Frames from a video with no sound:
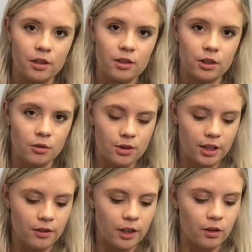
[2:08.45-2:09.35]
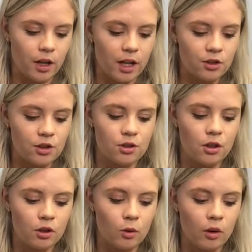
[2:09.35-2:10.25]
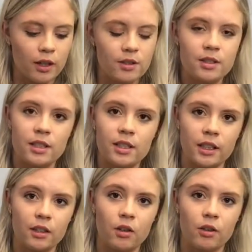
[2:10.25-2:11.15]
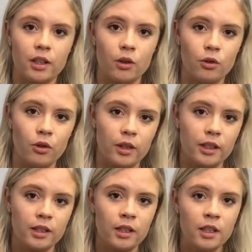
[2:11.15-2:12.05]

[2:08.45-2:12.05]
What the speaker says: so you'll see that your arch is not quite sitting on the orthotic.